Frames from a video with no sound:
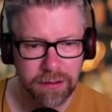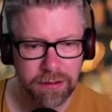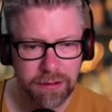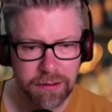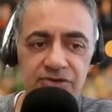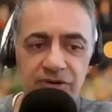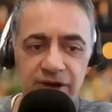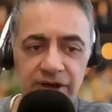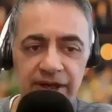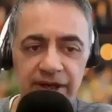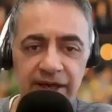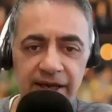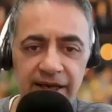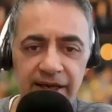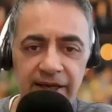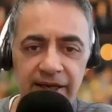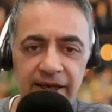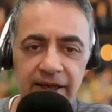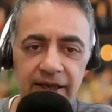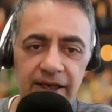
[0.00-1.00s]
That's right.
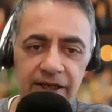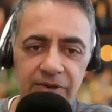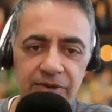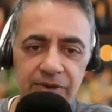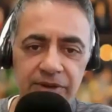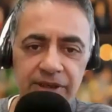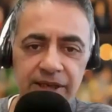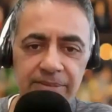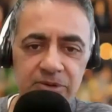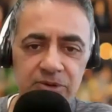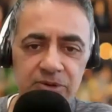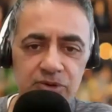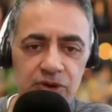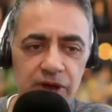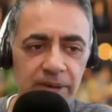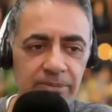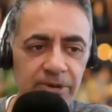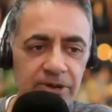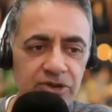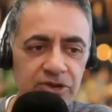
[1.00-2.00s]
Yeah, liquid chemicals
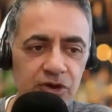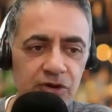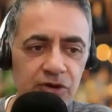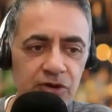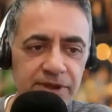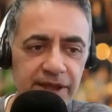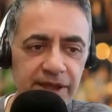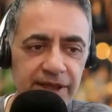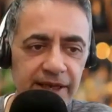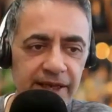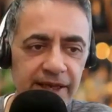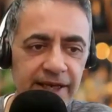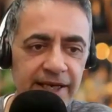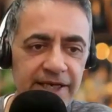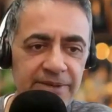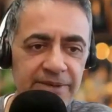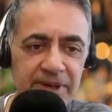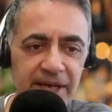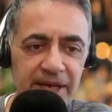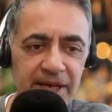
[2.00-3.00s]
go up by 12%, and
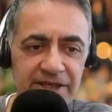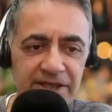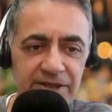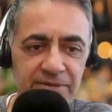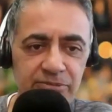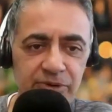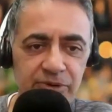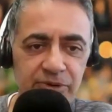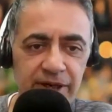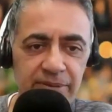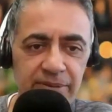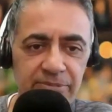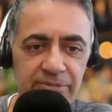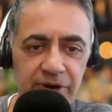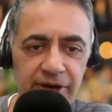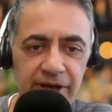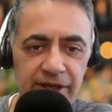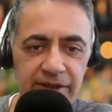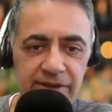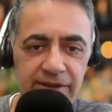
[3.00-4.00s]
any Patterson branded
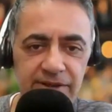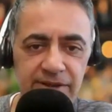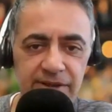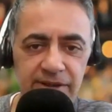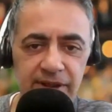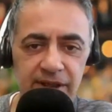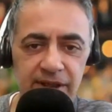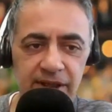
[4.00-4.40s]
products